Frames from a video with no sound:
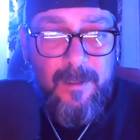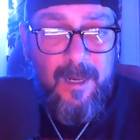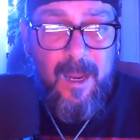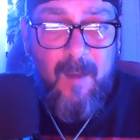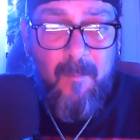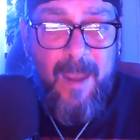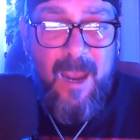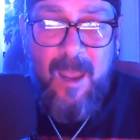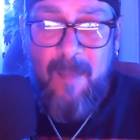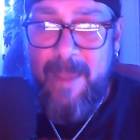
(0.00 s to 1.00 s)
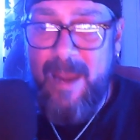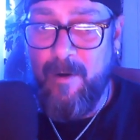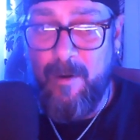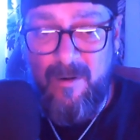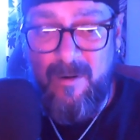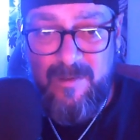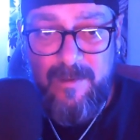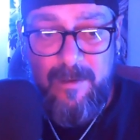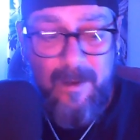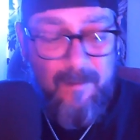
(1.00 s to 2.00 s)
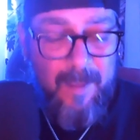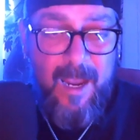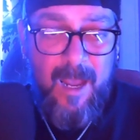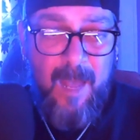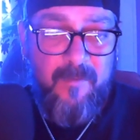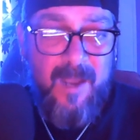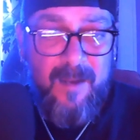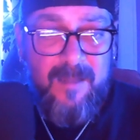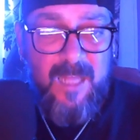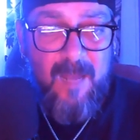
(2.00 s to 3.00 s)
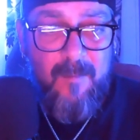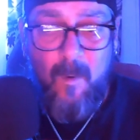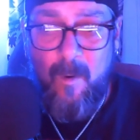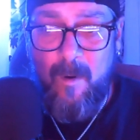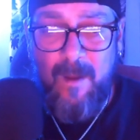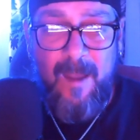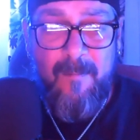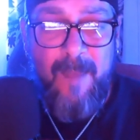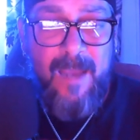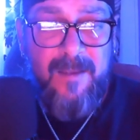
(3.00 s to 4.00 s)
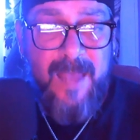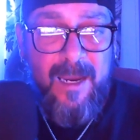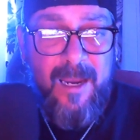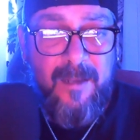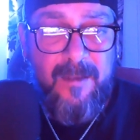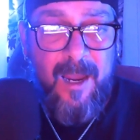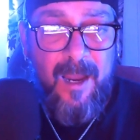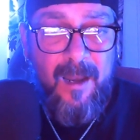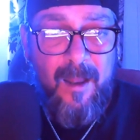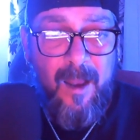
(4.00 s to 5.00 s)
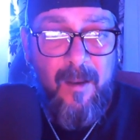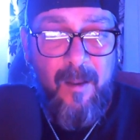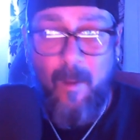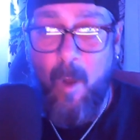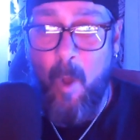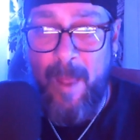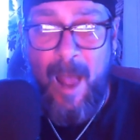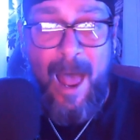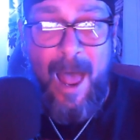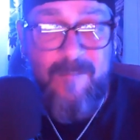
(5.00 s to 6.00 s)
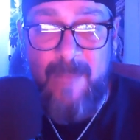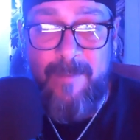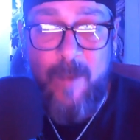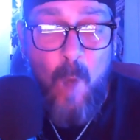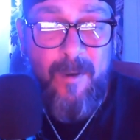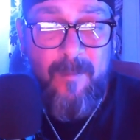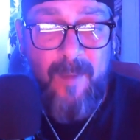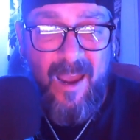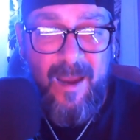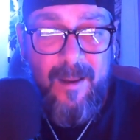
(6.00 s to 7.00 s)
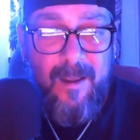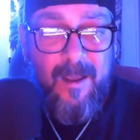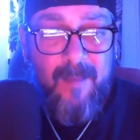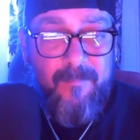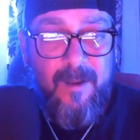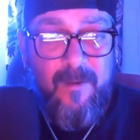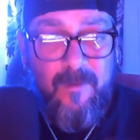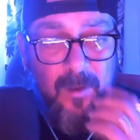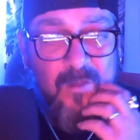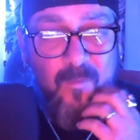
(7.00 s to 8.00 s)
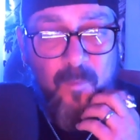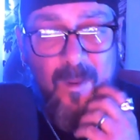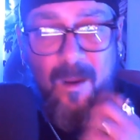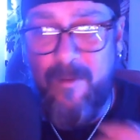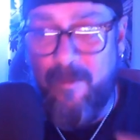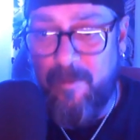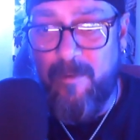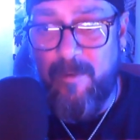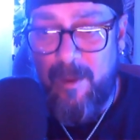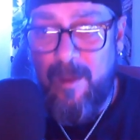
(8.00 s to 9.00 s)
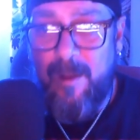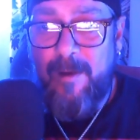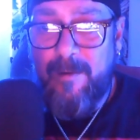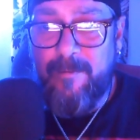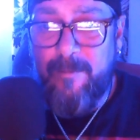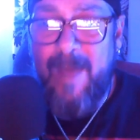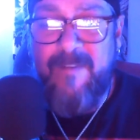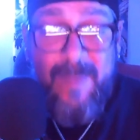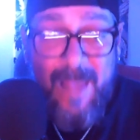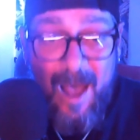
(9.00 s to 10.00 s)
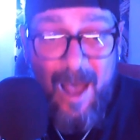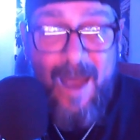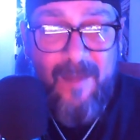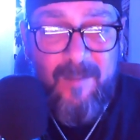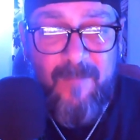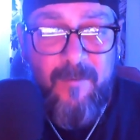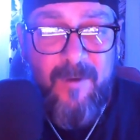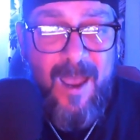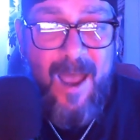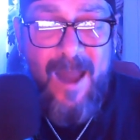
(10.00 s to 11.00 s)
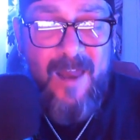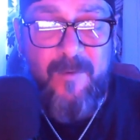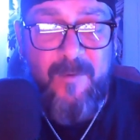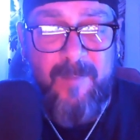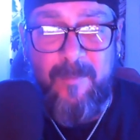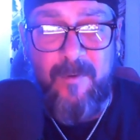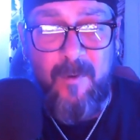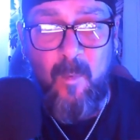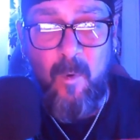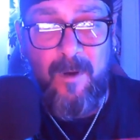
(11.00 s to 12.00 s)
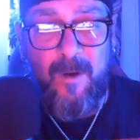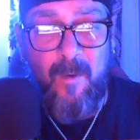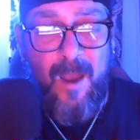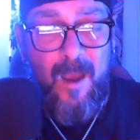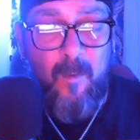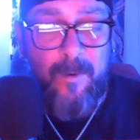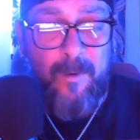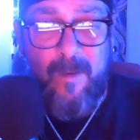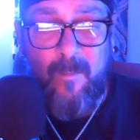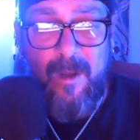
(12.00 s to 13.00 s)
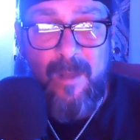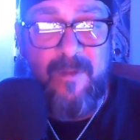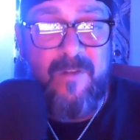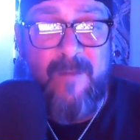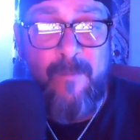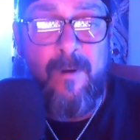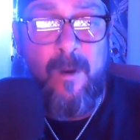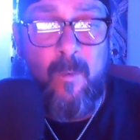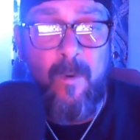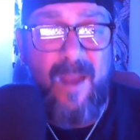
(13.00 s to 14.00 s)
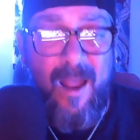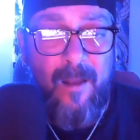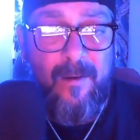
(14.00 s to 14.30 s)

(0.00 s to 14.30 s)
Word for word: It may it may hurt, it may upset them, or they might take it and and the eyes may be opened by it. But it's it's really it's you have to be honest. I mean, if you're not honest with people you're working around or working with, it's never going to work out.